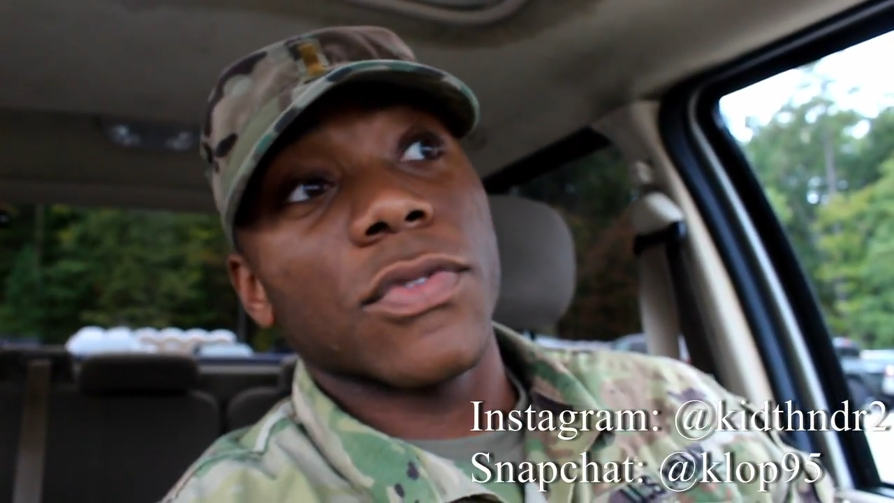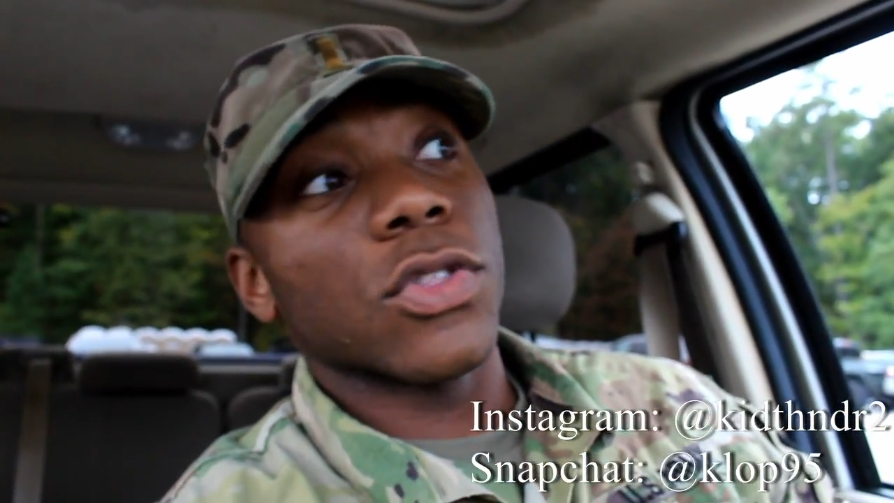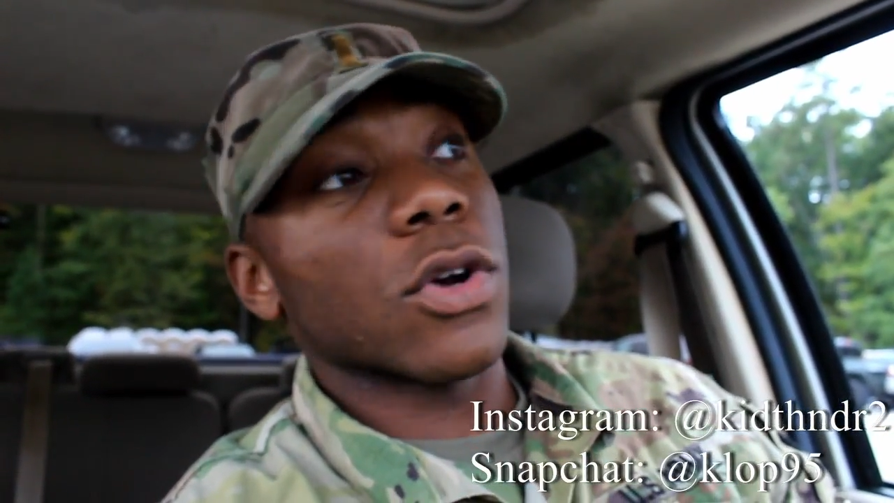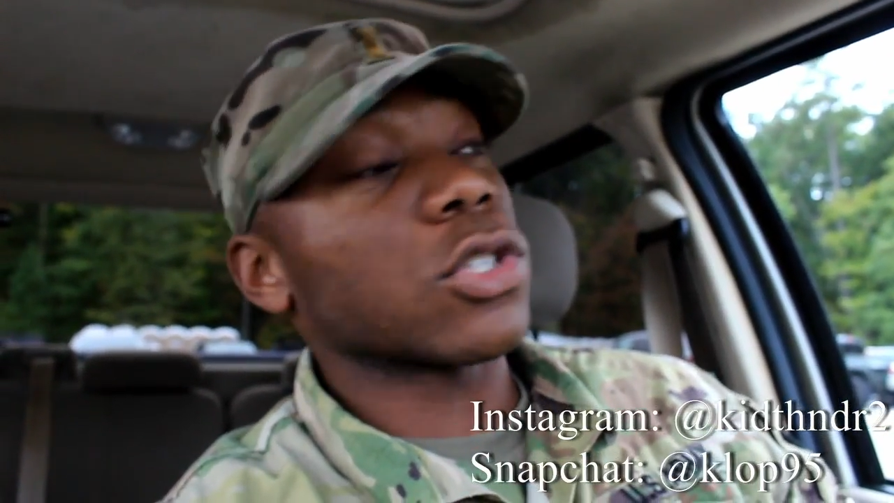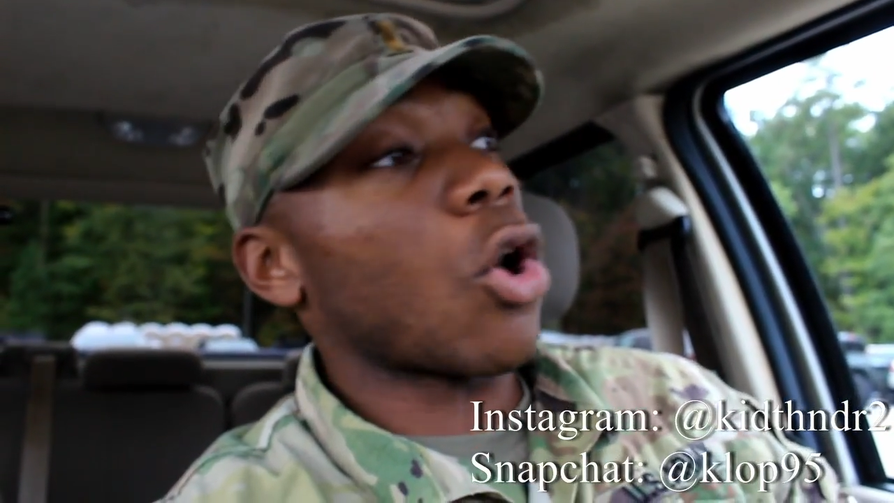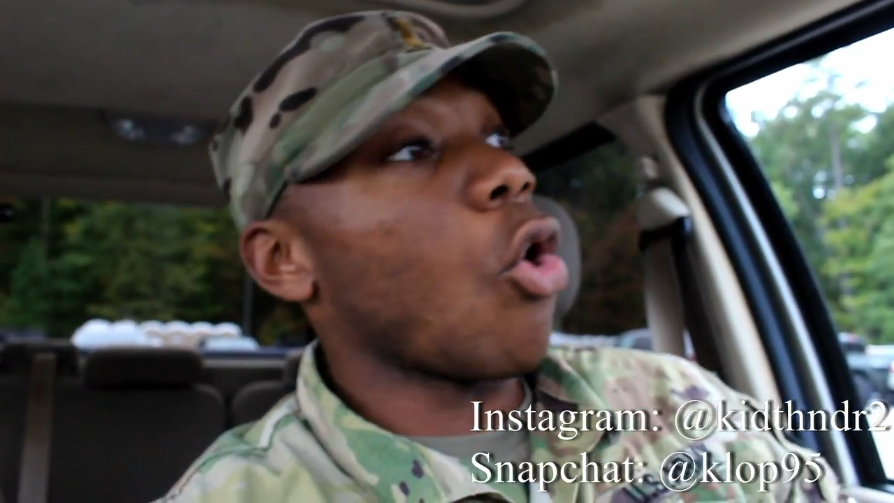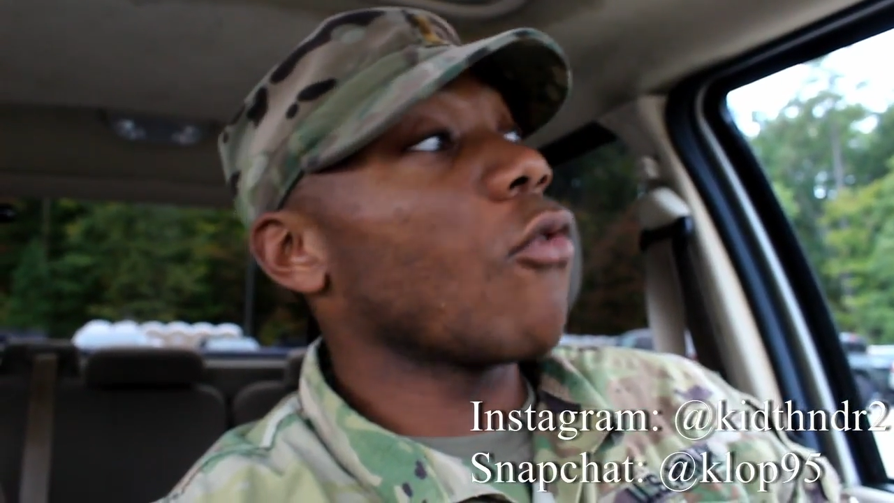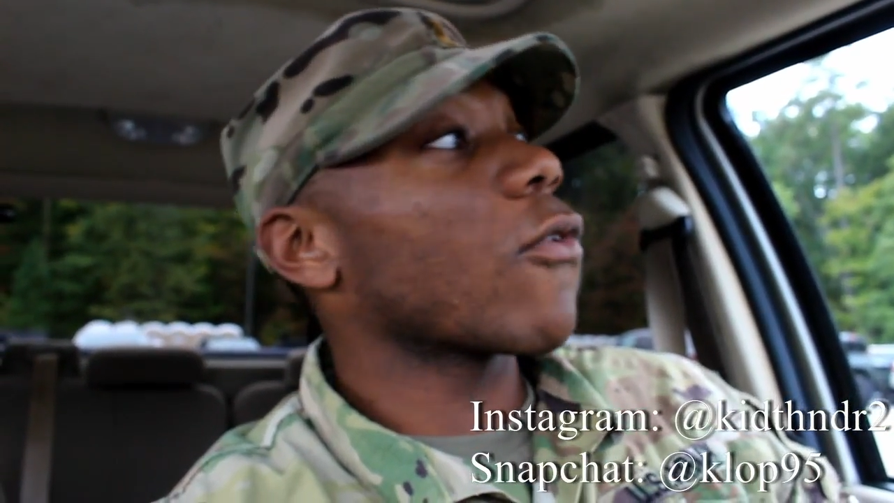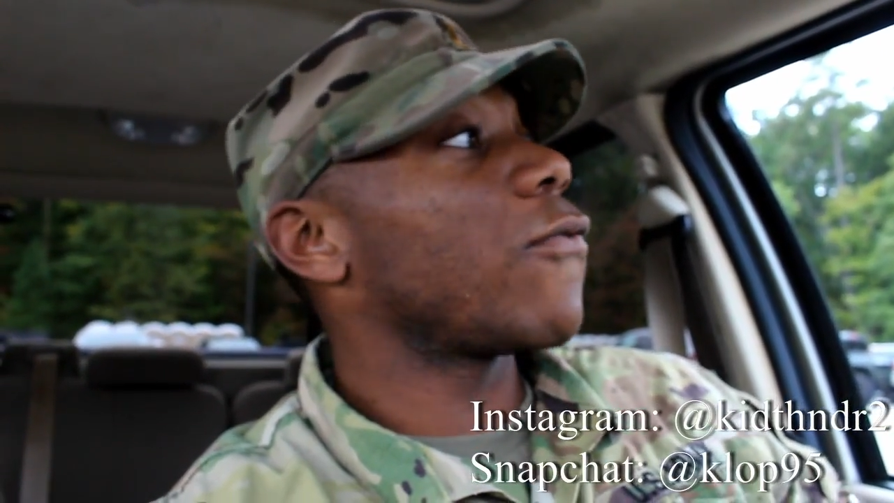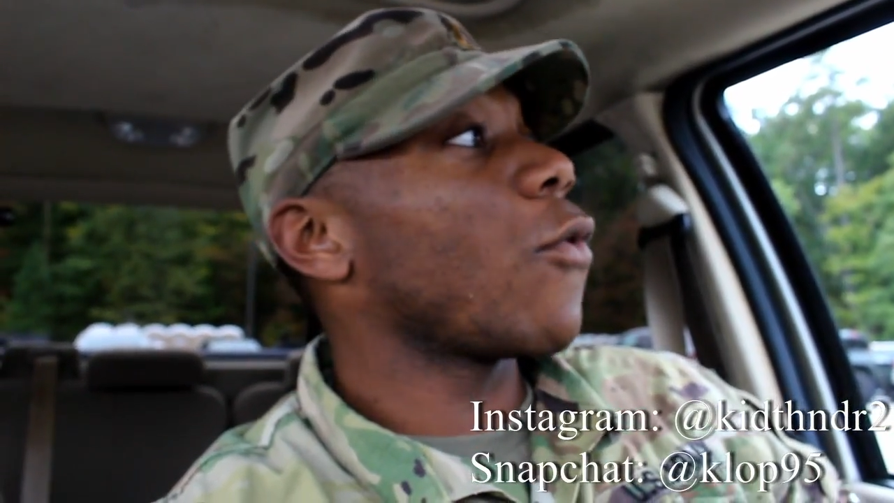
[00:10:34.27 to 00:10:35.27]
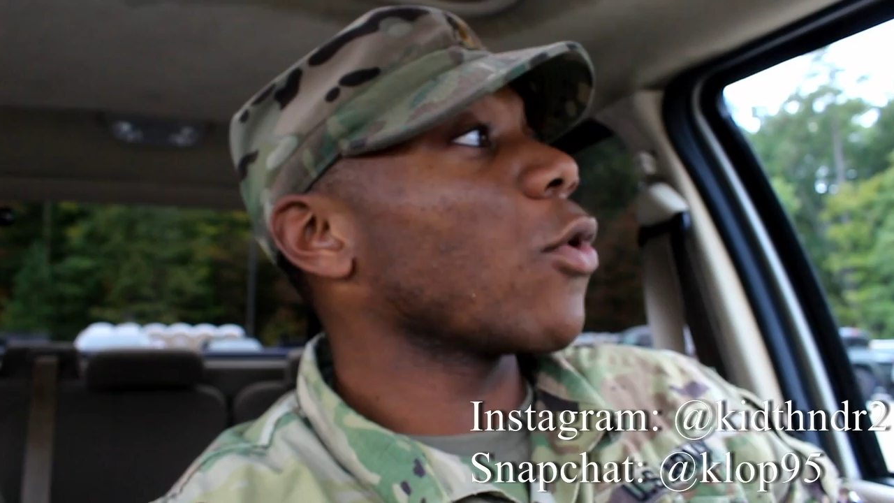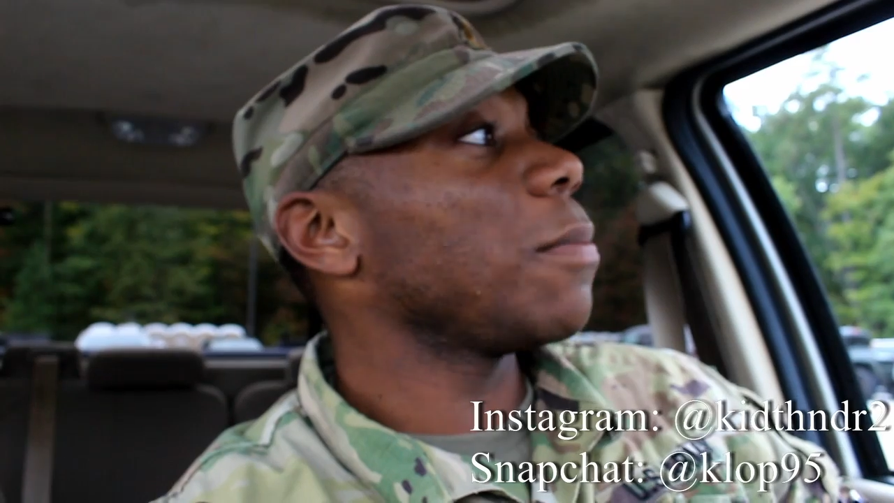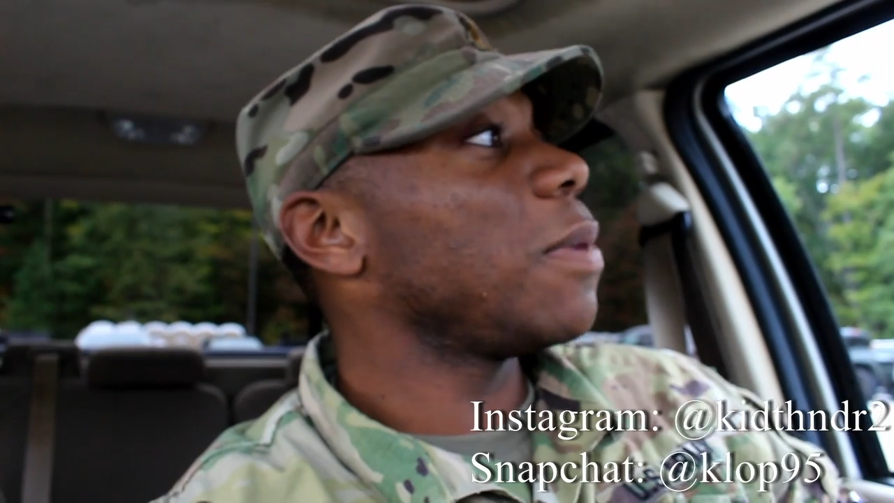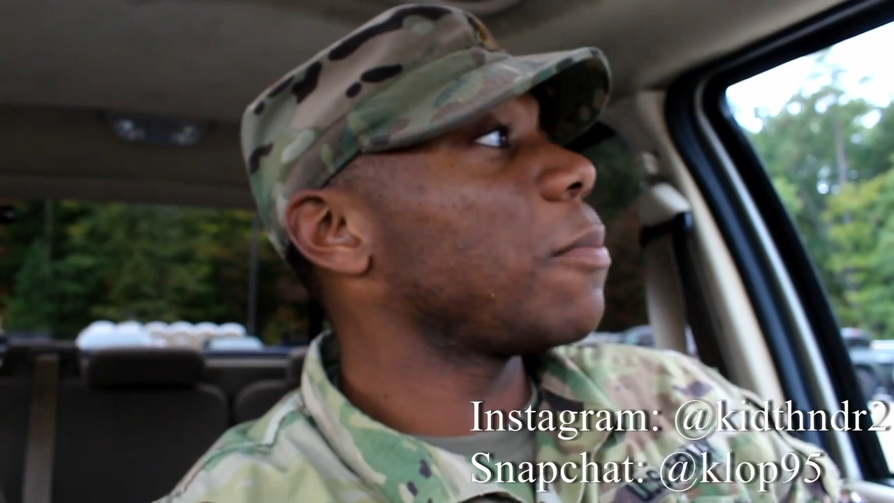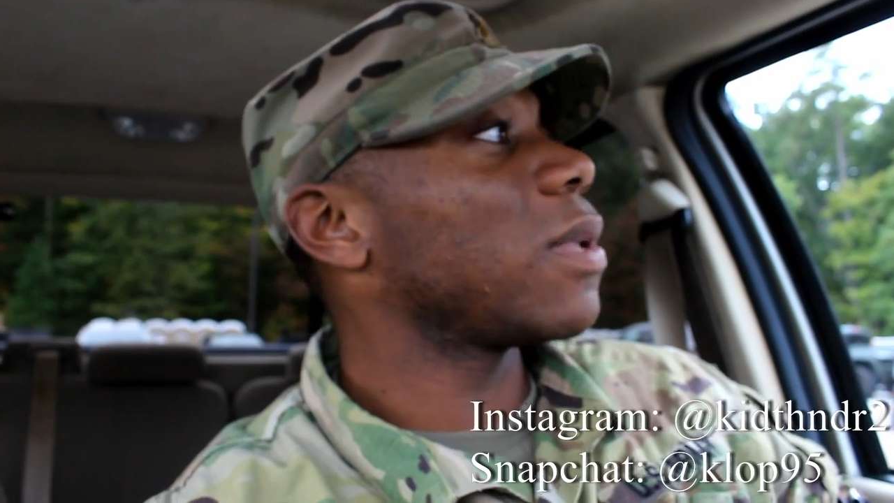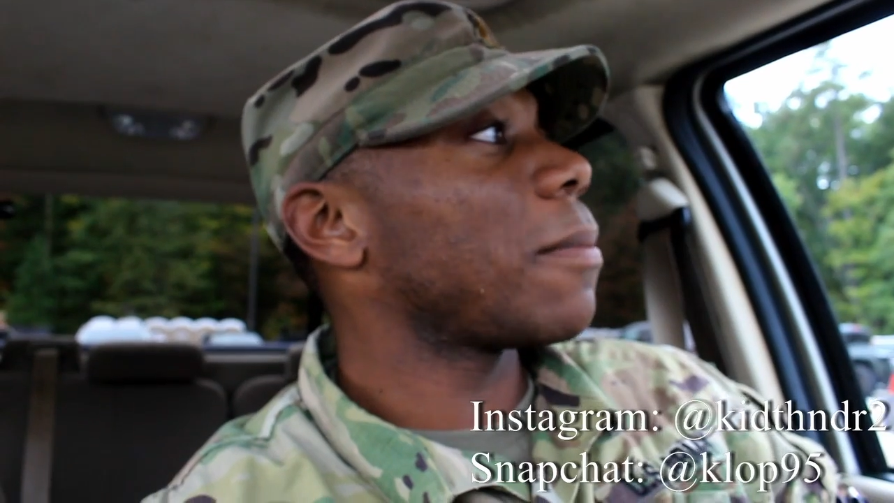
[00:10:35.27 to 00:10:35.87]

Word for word: There was over 40 people